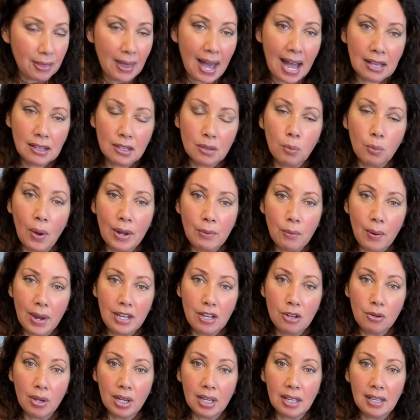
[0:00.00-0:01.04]
that's one way
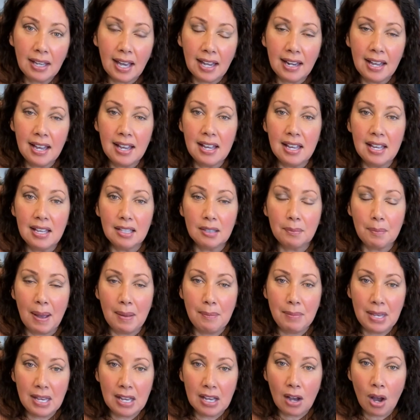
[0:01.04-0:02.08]
you can get it, is
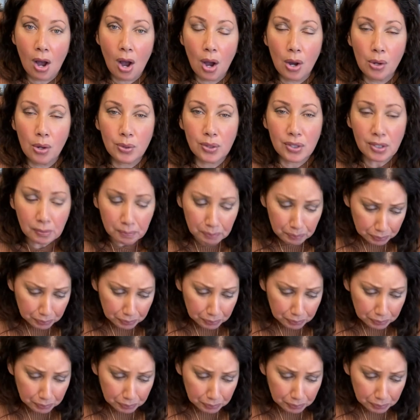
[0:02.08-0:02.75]
by being a host.